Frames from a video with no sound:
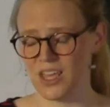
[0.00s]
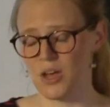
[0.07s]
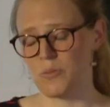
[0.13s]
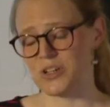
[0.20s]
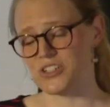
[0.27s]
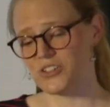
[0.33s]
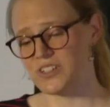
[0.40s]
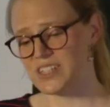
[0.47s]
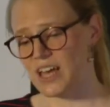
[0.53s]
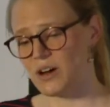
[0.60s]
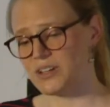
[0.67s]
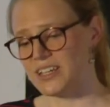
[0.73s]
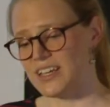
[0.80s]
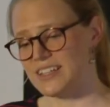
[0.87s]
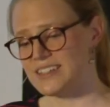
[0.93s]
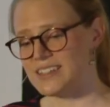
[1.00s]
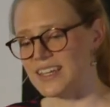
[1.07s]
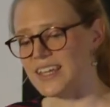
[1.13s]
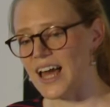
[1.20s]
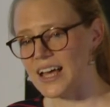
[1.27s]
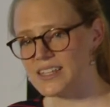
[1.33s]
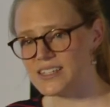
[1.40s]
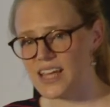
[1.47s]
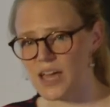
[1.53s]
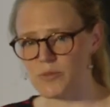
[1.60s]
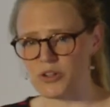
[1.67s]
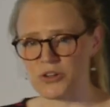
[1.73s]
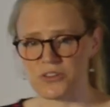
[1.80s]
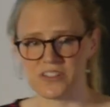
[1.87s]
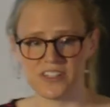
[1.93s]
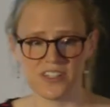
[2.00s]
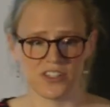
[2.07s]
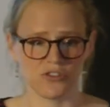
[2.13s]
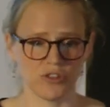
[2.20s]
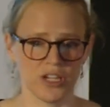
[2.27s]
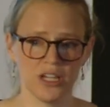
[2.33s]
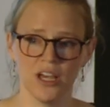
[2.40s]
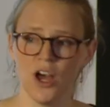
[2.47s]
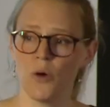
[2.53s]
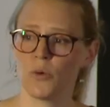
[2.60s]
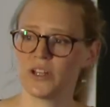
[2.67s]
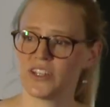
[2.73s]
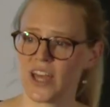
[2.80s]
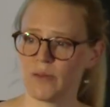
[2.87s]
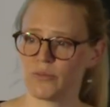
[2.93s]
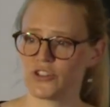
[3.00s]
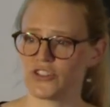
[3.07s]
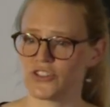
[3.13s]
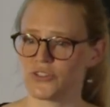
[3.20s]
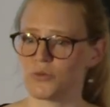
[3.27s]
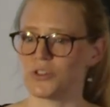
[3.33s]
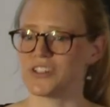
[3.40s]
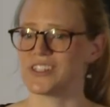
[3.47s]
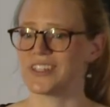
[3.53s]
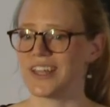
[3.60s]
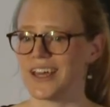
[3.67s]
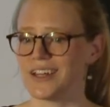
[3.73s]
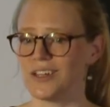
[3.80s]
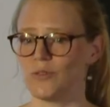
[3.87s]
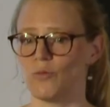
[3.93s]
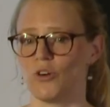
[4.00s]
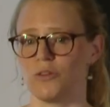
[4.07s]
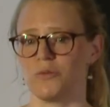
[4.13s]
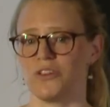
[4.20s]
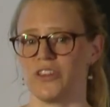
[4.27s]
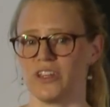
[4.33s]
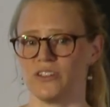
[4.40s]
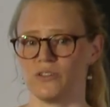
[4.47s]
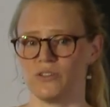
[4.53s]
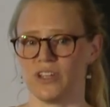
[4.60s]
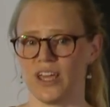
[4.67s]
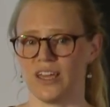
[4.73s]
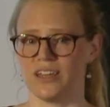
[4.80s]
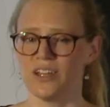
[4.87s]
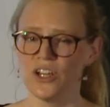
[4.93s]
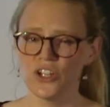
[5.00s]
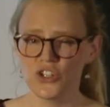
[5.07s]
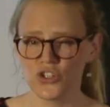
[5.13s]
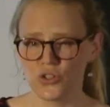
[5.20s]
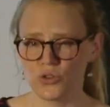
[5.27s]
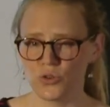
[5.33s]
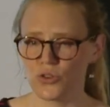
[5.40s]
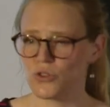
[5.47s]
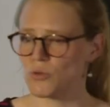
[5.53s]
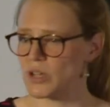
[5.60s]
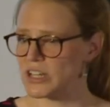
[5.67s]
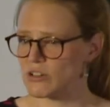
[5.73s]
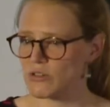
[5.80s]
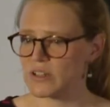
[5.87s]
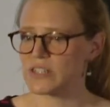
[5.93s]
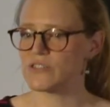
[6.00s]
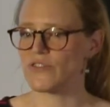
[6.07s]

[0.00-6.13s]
But it turns out it's the last time in Earth's history when temperatures were slightly warmer than today, 2-3 degrees